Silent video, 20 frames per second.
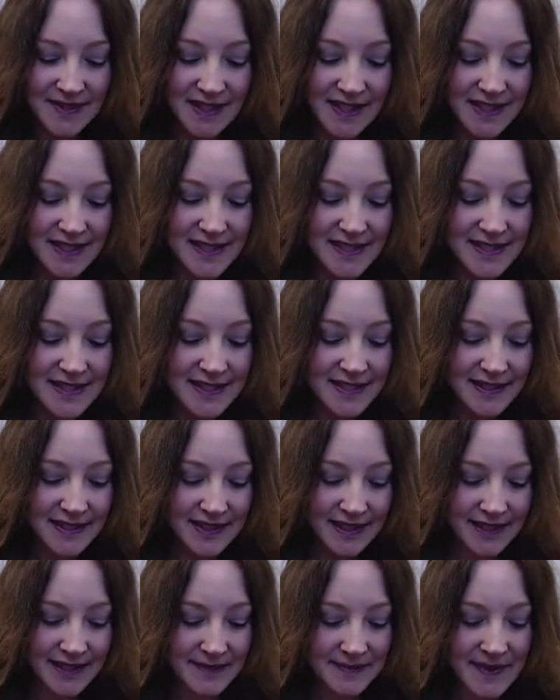Is the
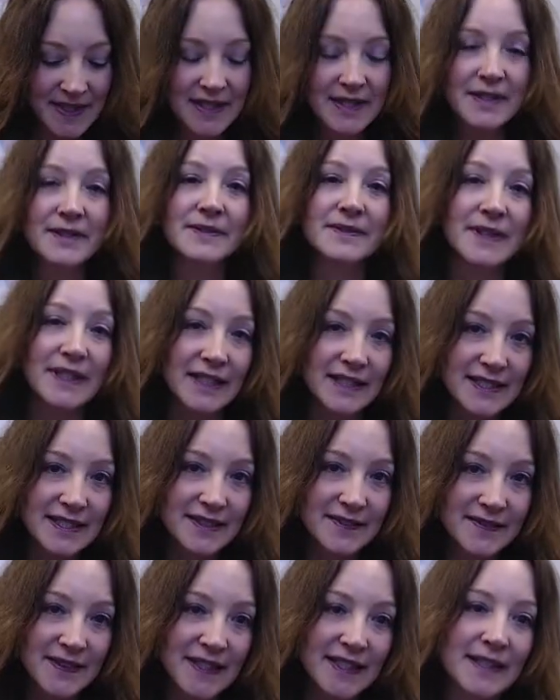claim
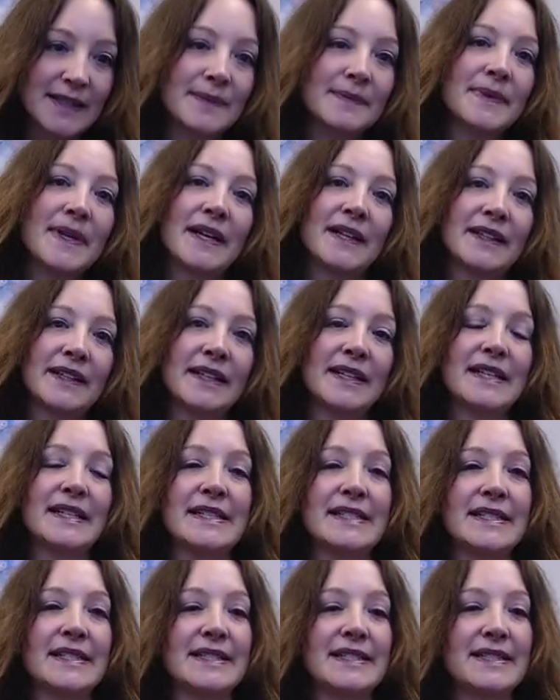relatively compelling? Is
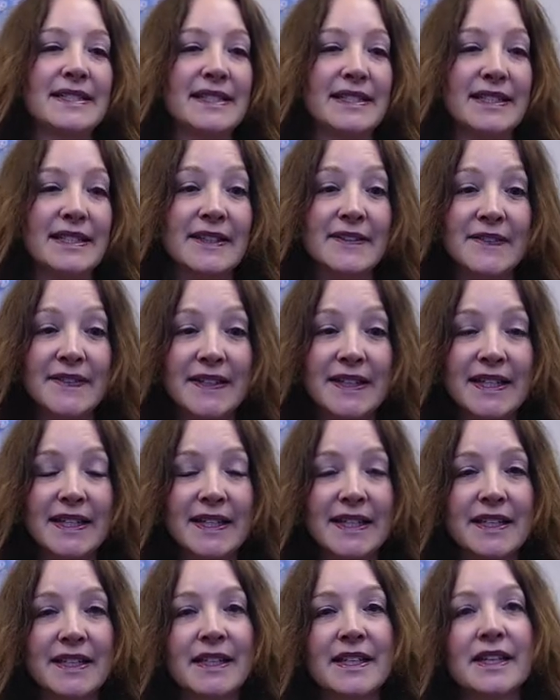it significant?